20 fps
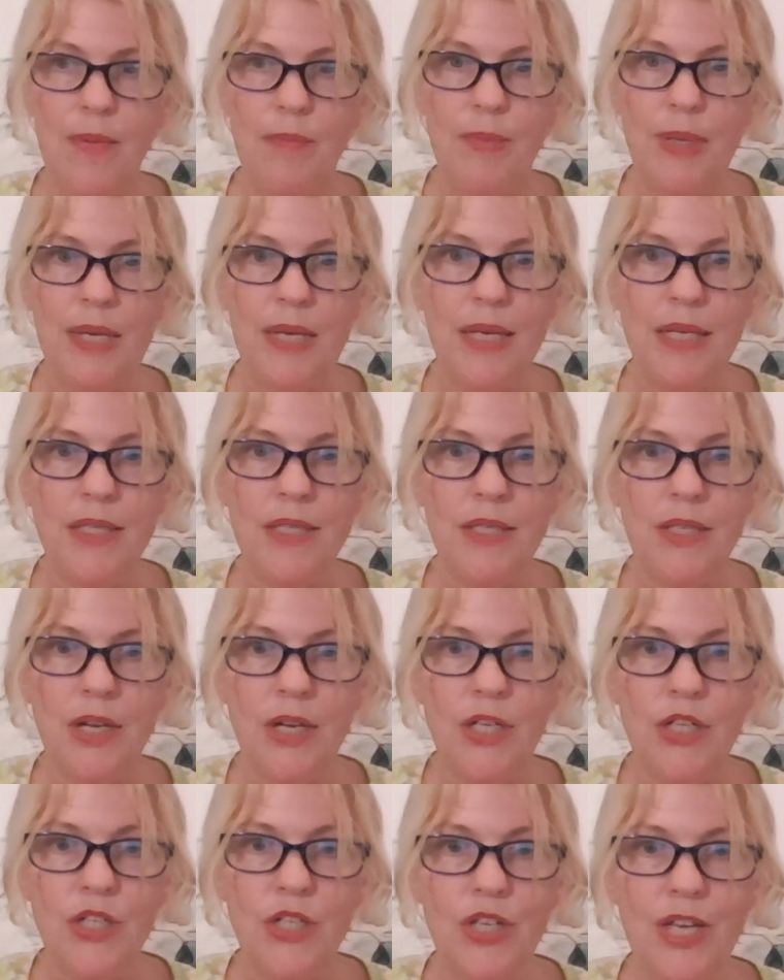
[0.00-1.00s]
"Because
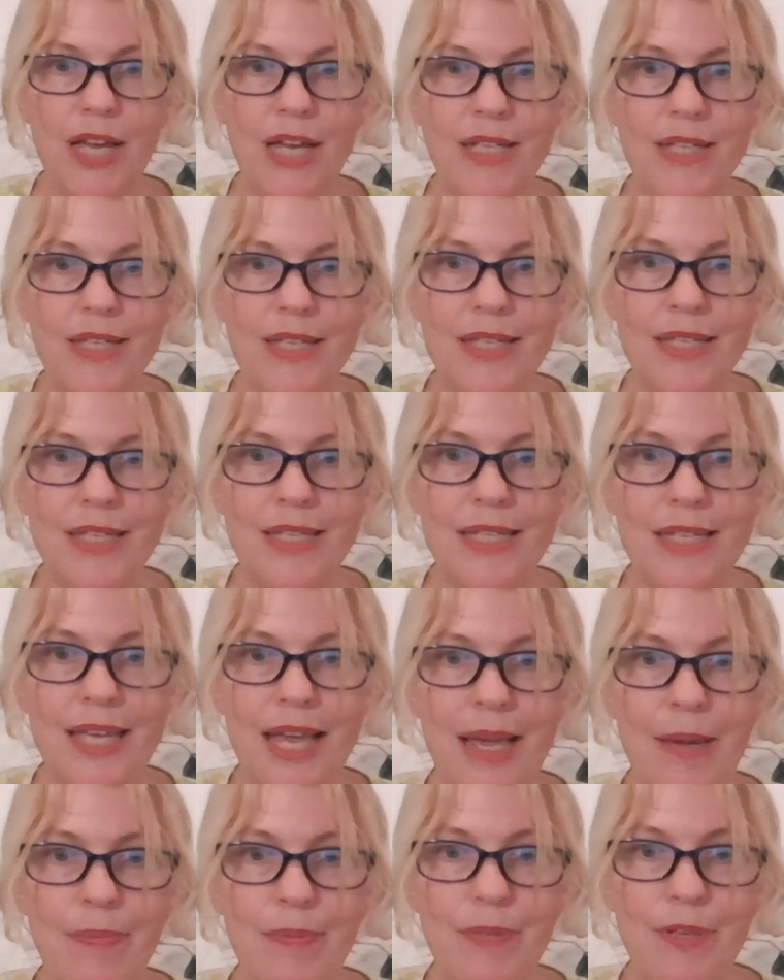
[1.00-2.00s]
she has
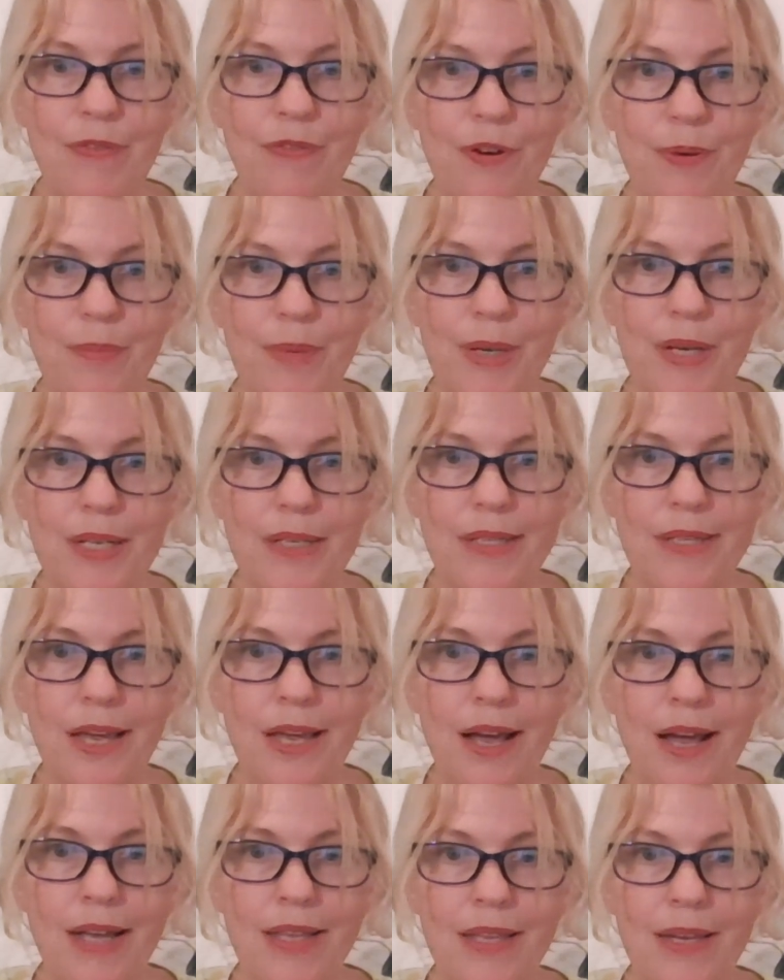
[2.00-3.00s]
escaped from an
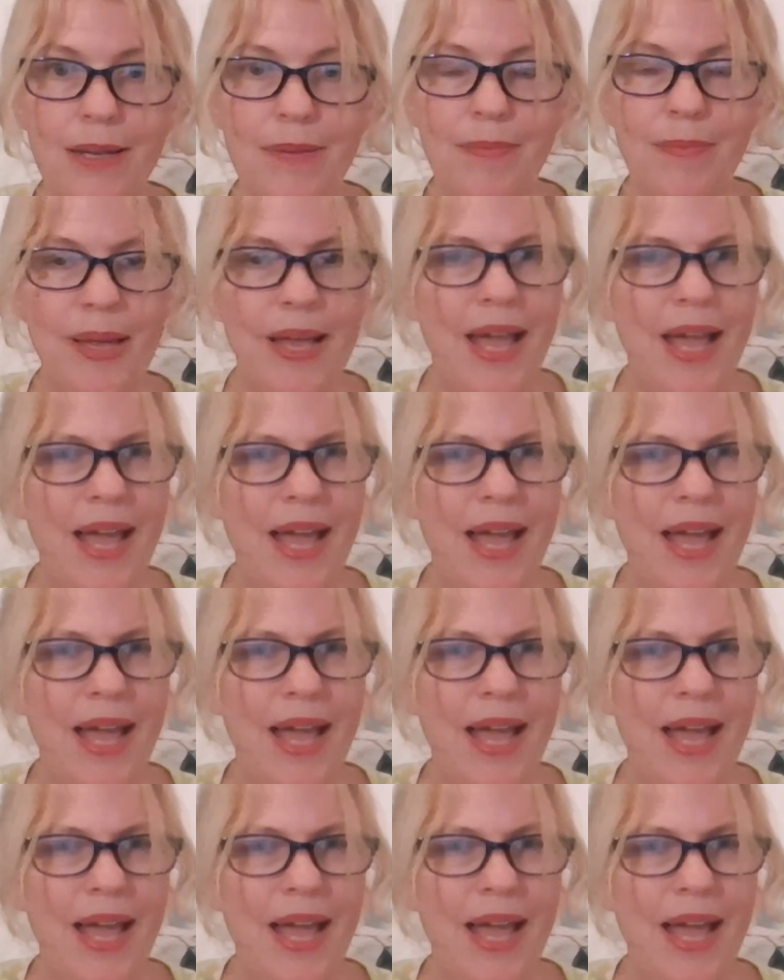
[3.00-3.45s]
asylum."